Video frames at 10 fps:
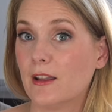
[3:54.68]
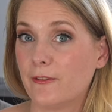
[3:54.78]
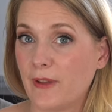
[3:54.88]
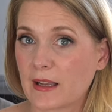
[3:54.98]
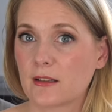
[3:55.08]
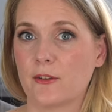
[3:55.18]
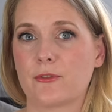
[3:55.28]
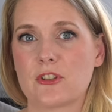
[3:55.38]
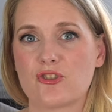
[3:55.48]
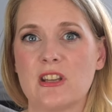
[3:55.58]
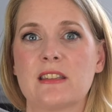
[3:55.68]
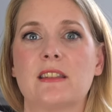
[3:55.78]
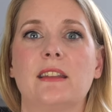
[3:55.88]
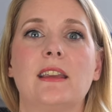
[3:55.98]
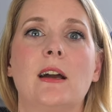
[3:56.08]
effective, suggests
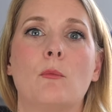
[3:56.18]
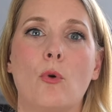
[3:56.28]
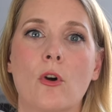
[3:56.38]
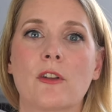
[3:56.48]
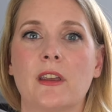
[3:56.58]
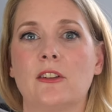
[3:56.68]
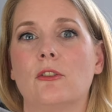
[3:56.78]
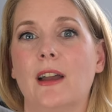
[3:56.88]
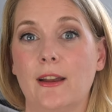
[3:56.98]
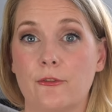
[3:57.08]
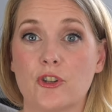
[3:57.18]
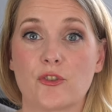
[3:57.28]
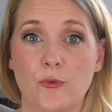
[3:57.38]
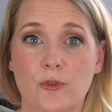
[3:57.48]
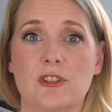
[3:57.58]
that they are more than your average
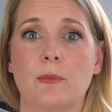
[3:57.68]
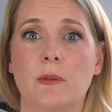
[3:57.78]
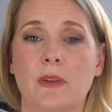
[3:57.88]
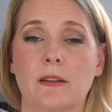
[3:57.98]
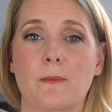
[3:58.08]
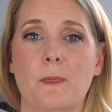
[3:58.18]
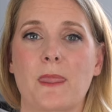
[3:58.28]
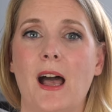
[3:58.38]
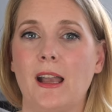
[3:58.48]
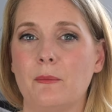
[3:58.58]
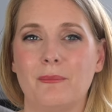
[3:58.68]
food supplement. I